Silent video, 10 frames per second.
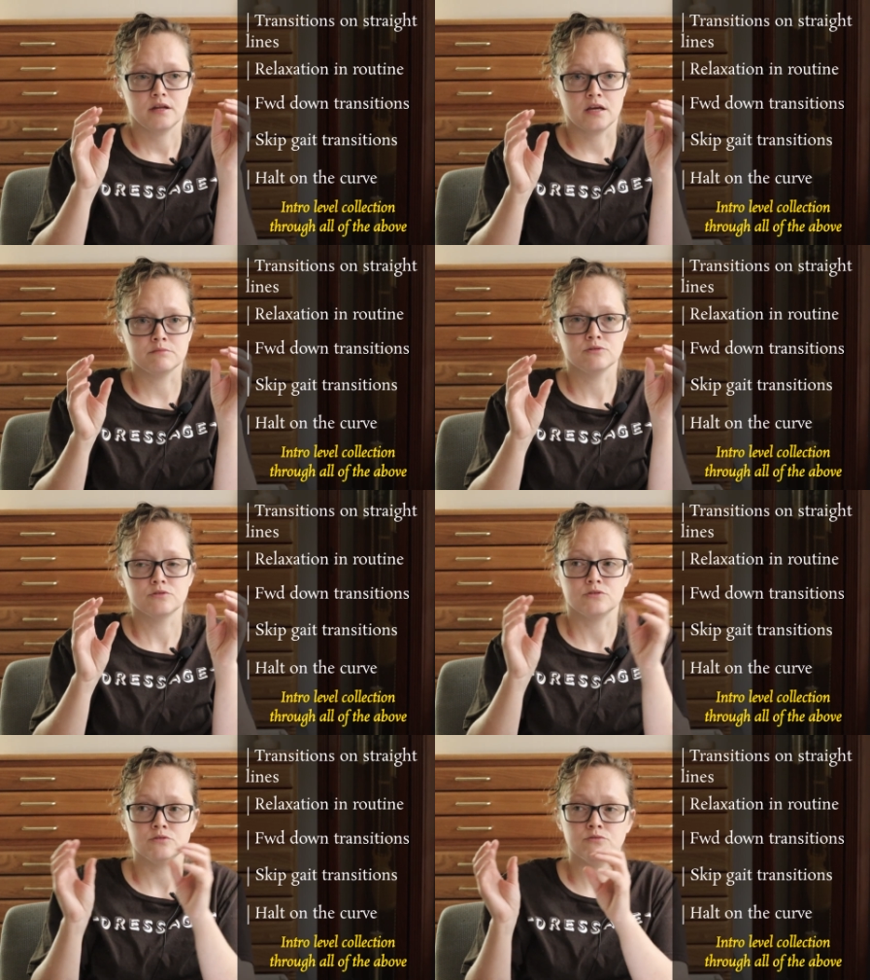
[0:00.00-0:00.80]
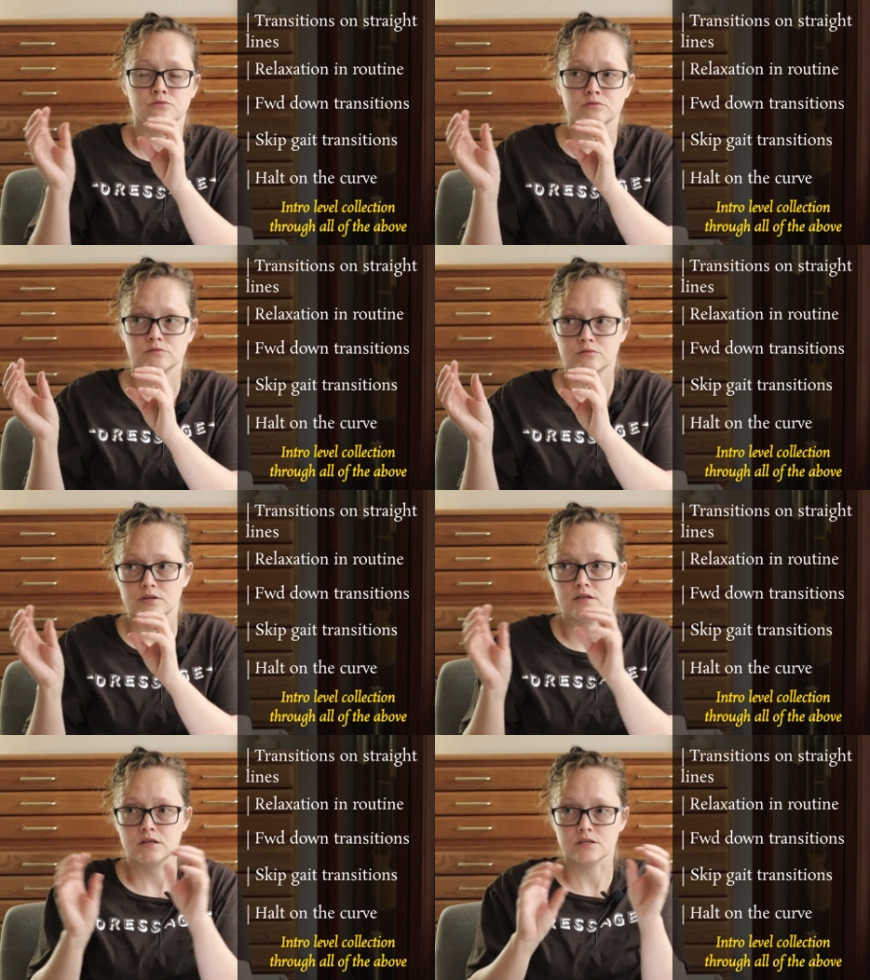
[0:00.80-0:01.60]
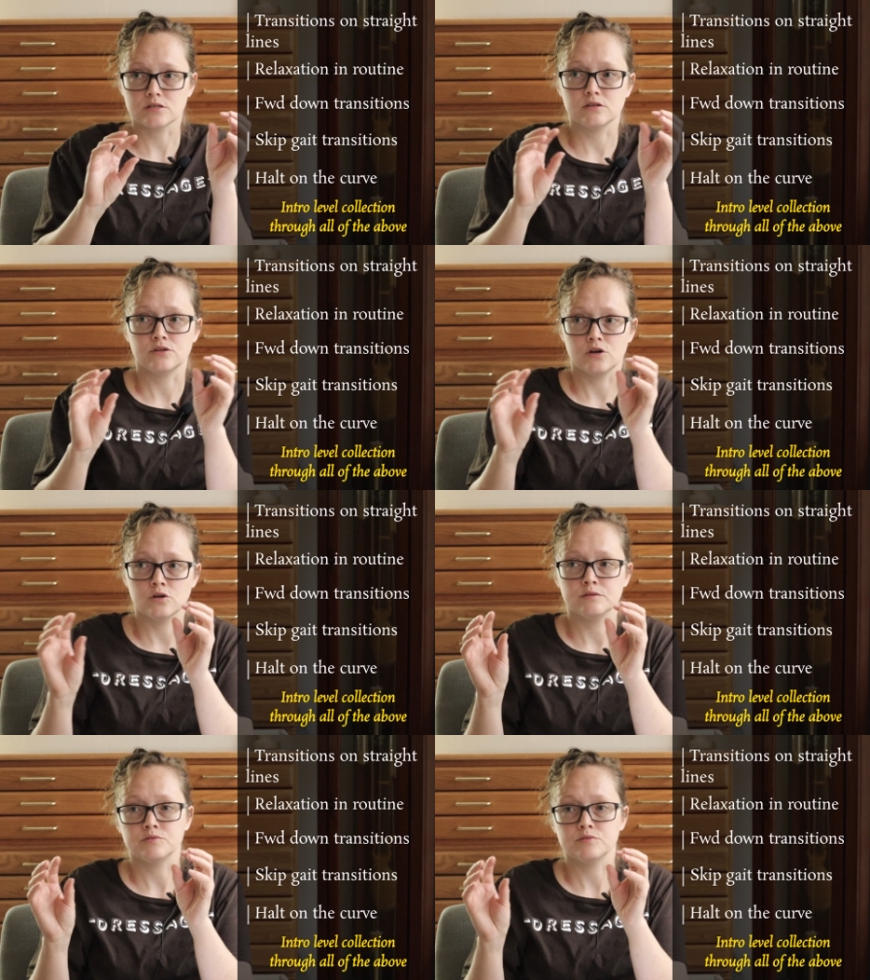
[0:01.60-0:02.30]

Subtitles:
able to easily go in